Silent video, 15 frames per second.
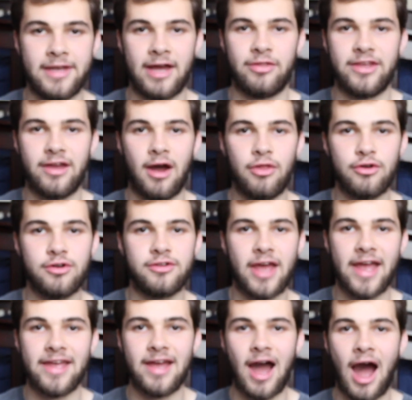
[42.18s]
Now the other
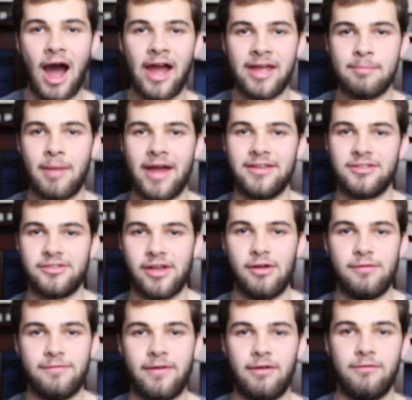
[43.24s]
day, I
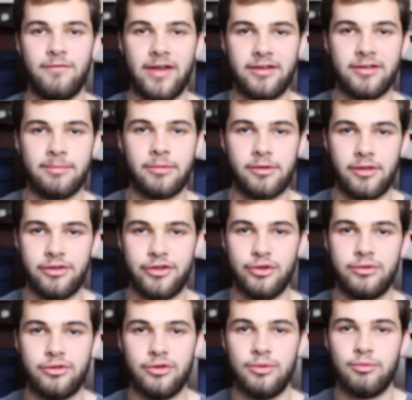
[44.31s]
myself fell victim to the
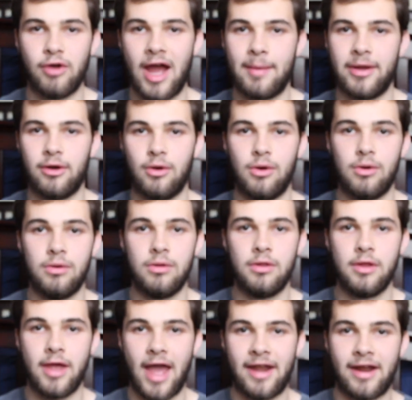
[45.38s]
YouTube rabbit hole,
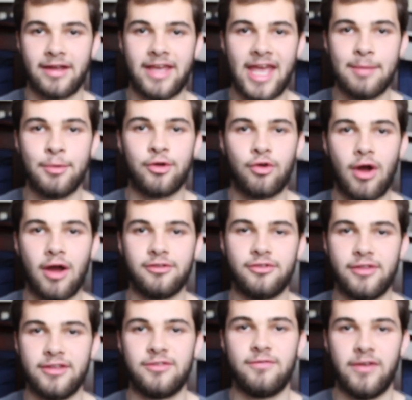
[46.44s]
and I came across this